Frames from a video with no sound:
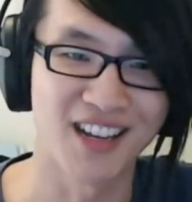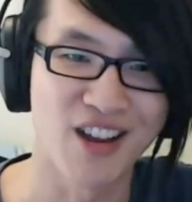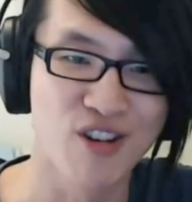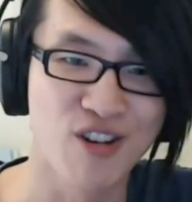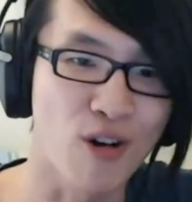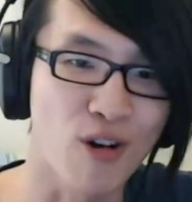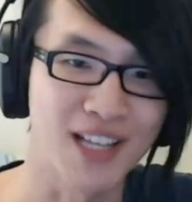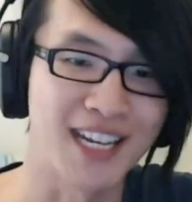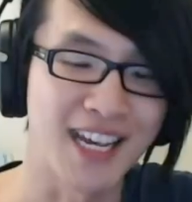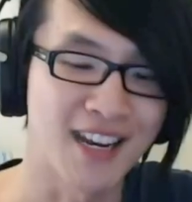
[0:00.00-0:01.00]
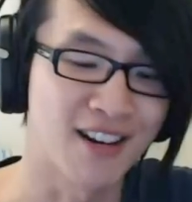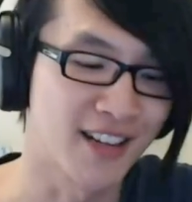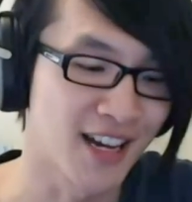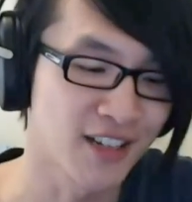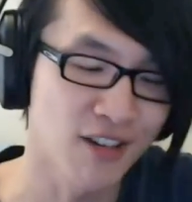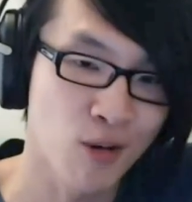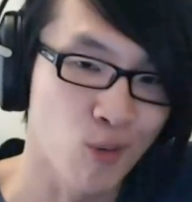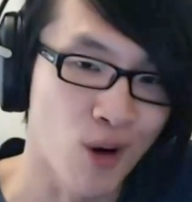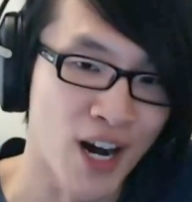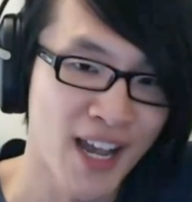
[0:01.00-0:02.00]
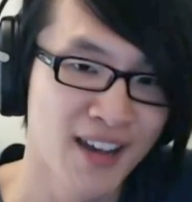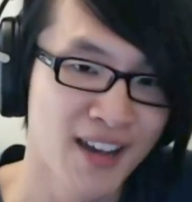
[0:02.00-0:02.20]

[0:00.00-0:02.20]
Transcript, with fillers: not really keen on it. I don't know why,